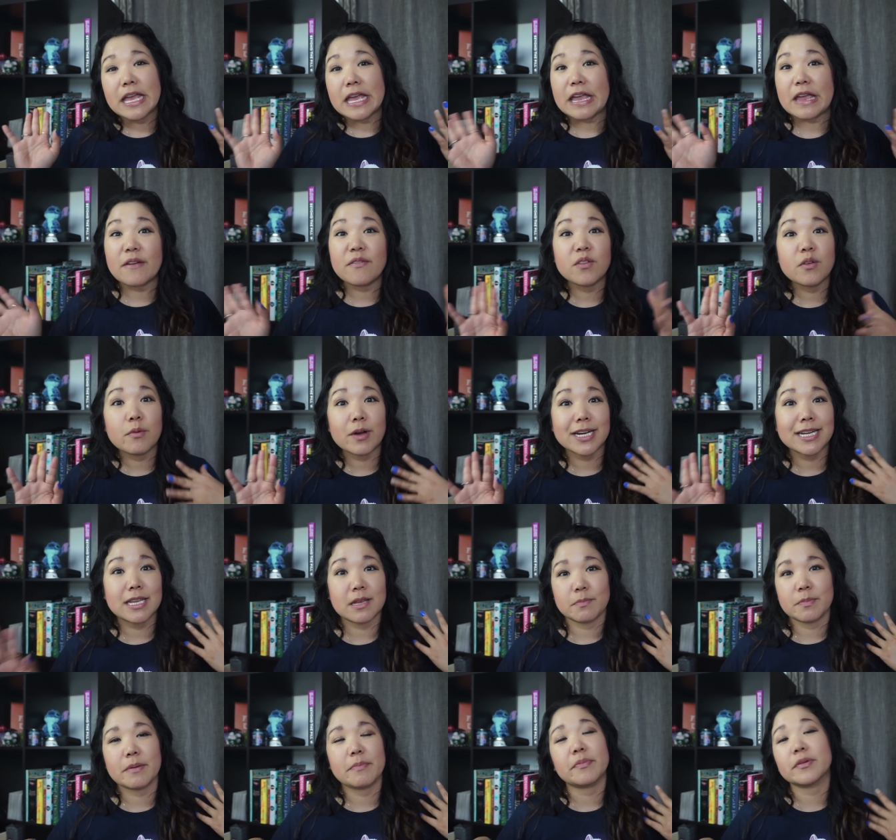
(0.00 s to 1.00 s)
If you want to
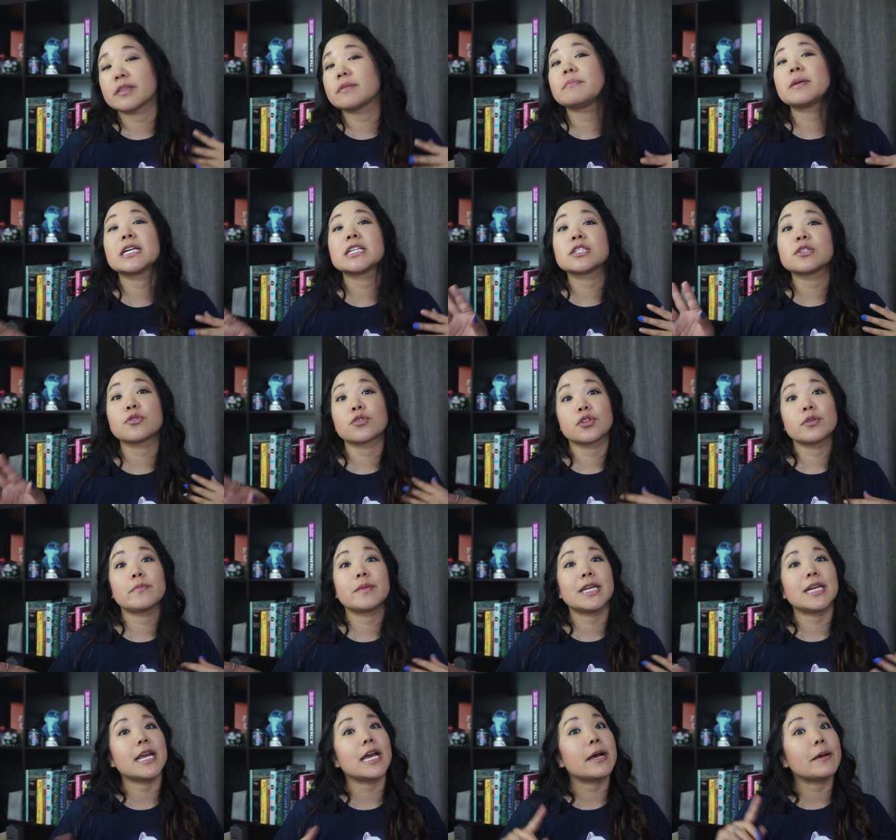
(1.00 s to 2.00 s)
keep up with me on social
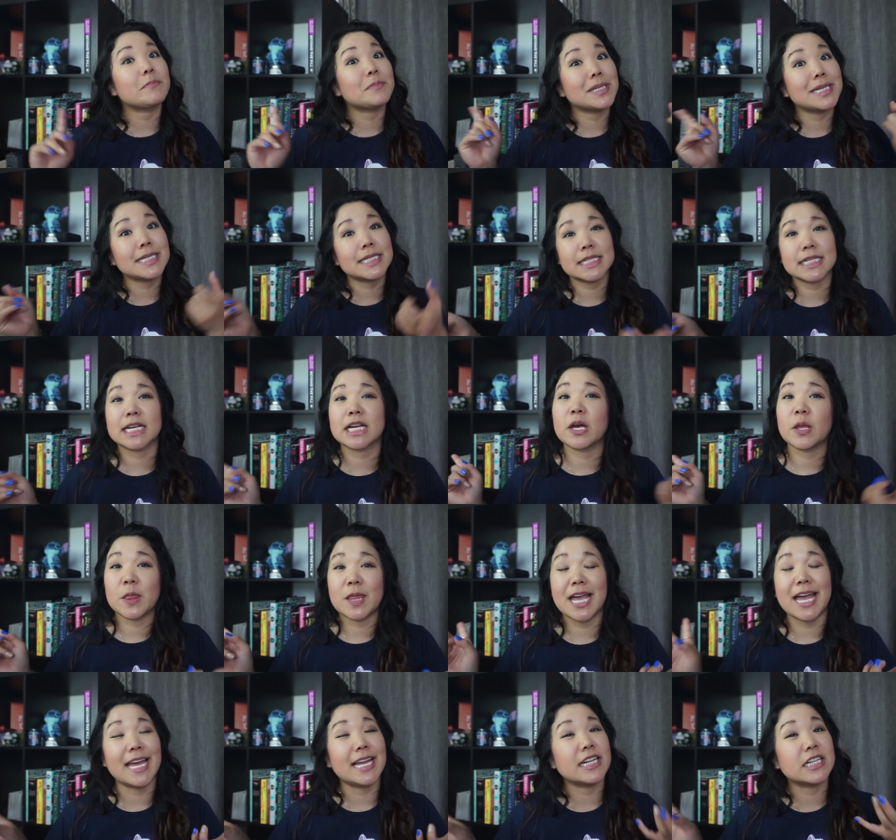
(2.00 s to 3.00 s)
media, please check out
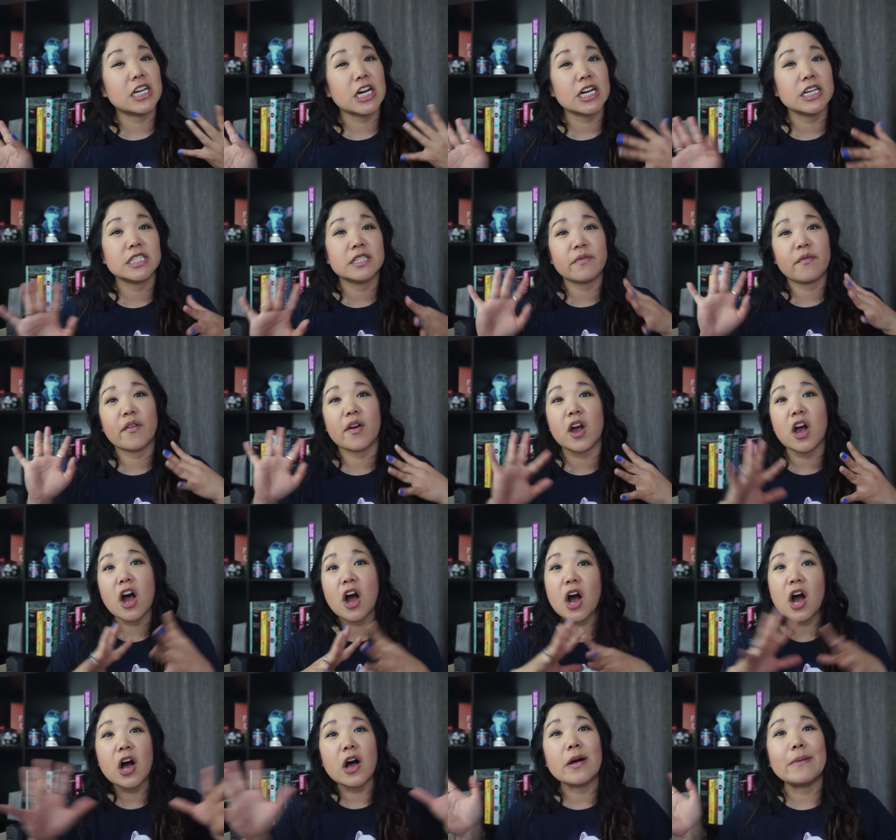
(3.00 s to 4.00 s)
the end cards for
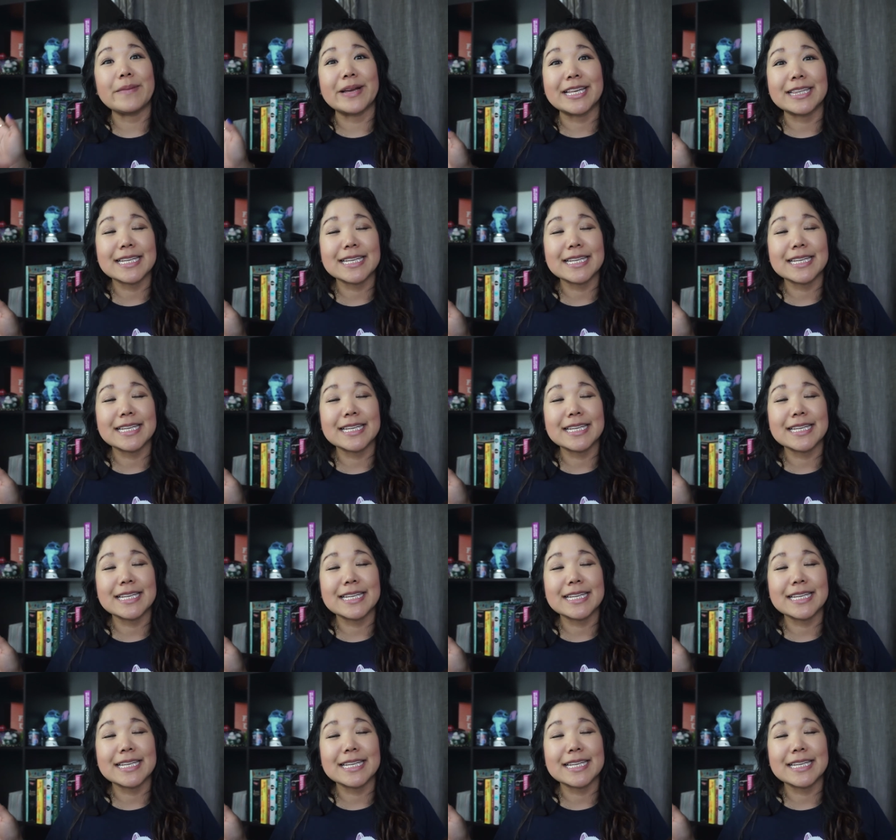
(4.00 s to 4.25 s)
all my